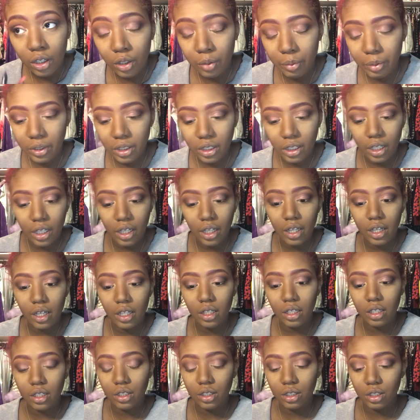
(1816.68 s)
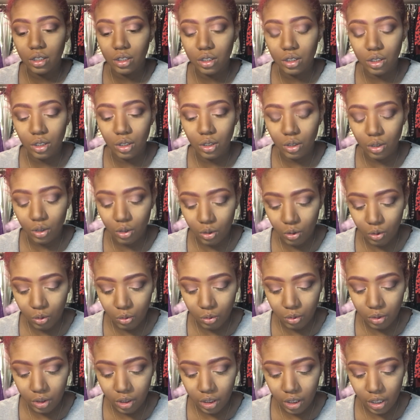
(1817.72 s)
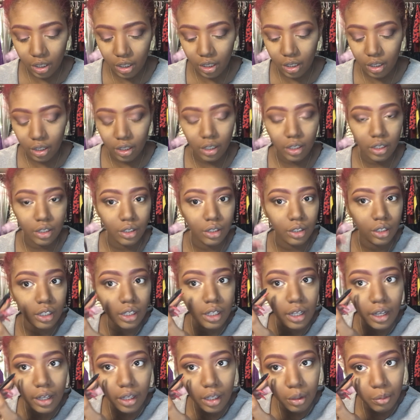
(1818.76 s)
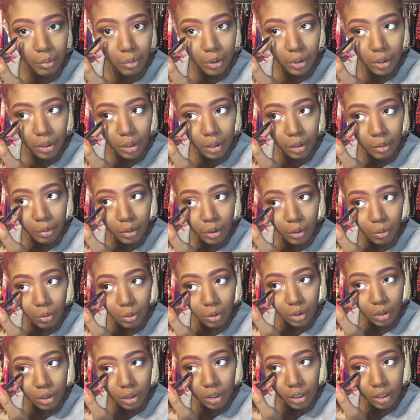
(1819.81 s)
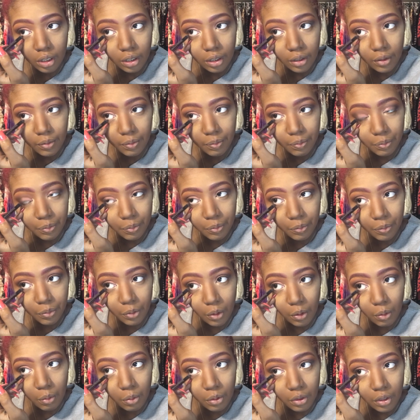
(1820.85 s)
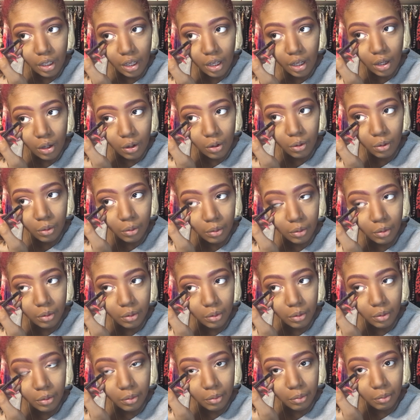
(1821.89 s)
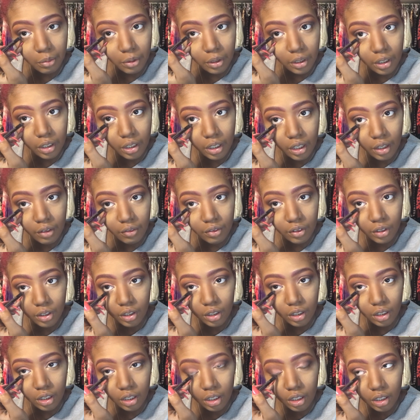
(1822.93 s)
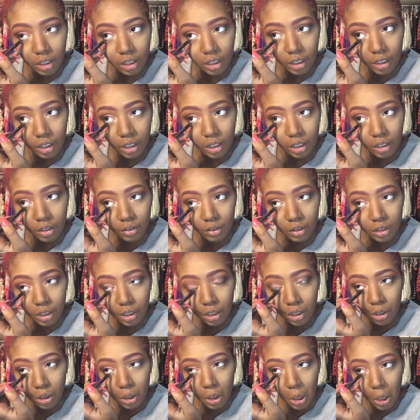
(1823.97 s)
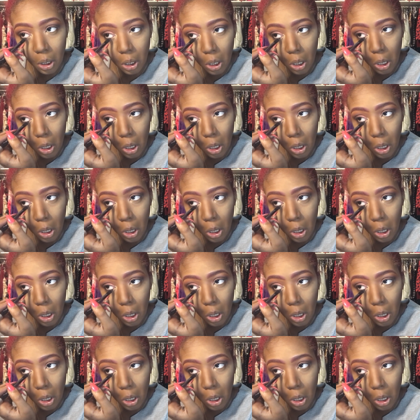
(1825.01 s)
Urban Decay eyeliner is the only eyeliner that I can put in my waterline without me having like irritation.